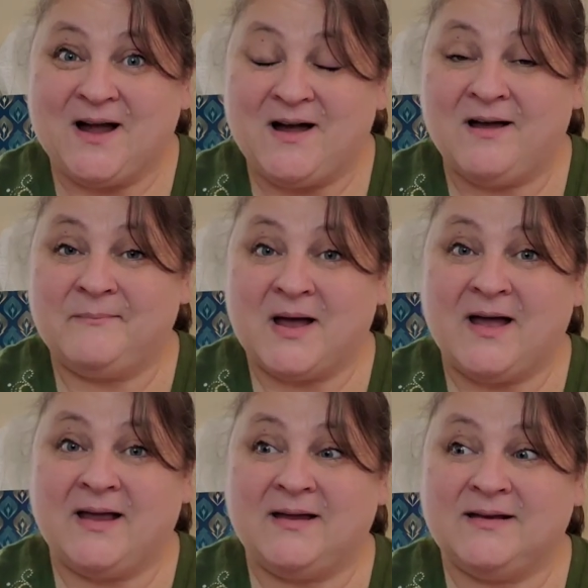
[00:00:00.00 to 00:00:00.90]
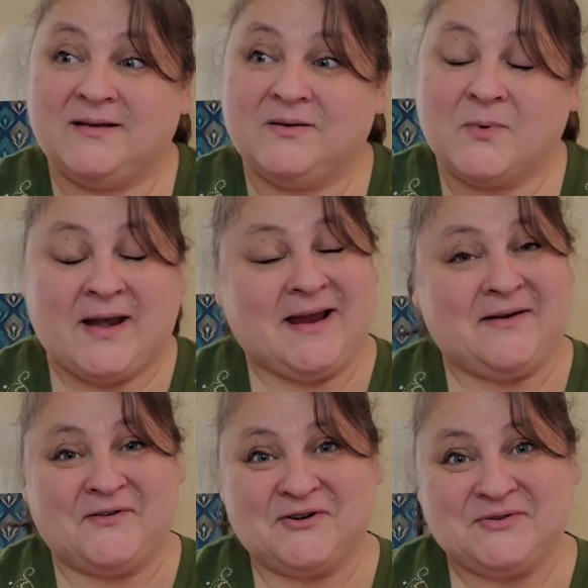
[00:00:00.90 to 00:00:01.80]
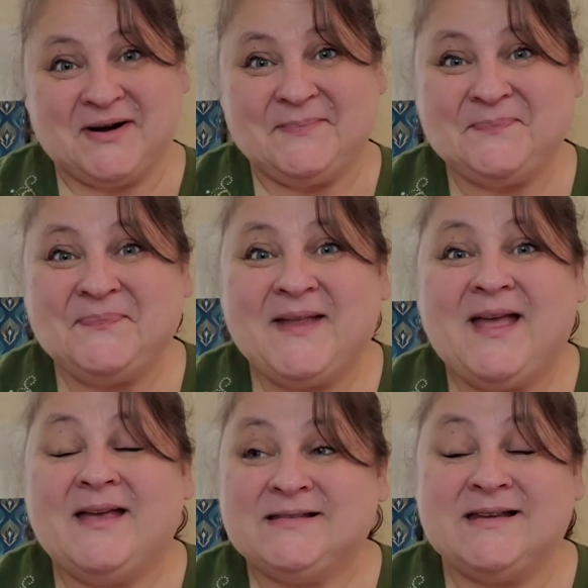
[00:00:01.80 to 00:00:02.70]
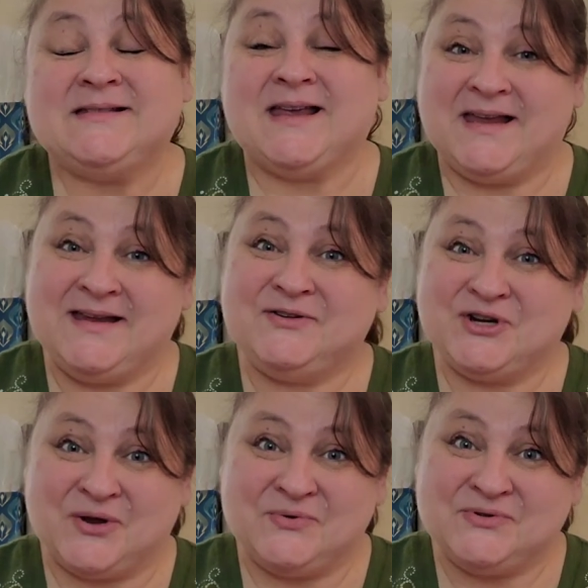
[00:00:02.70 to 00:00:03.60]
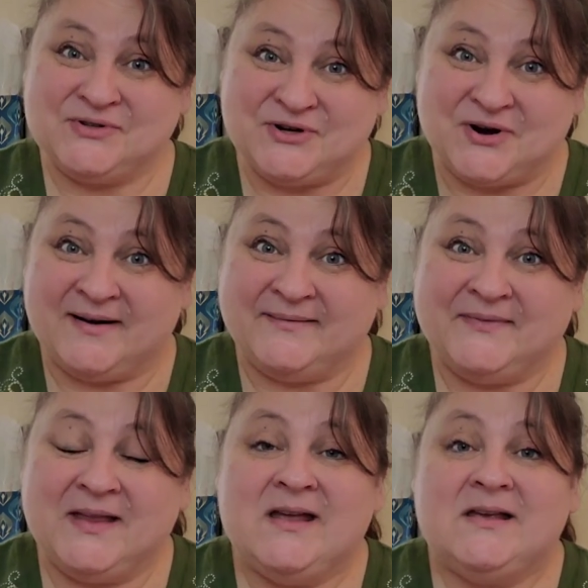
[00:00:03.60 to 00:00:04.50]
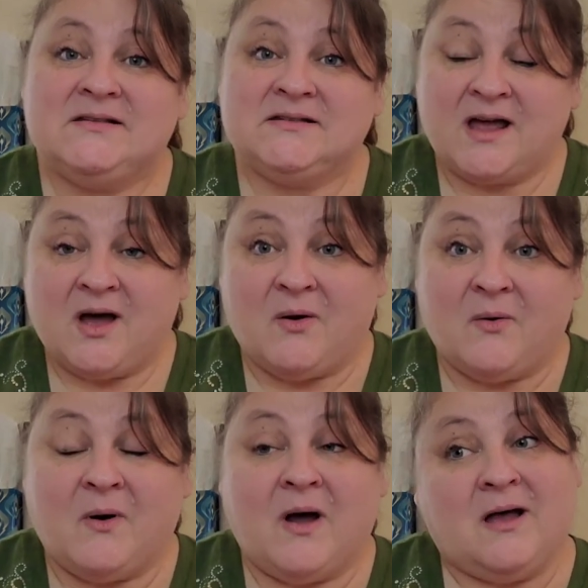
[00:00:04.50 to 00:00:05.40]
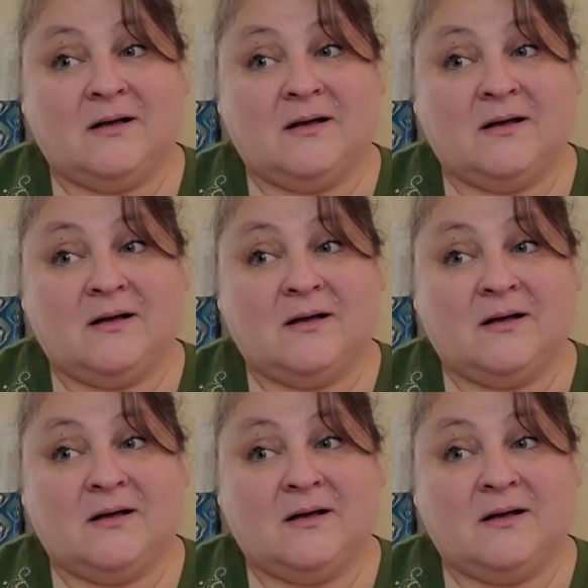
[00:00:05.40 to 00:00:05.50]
on my wedding anniversary since he chose the chart. So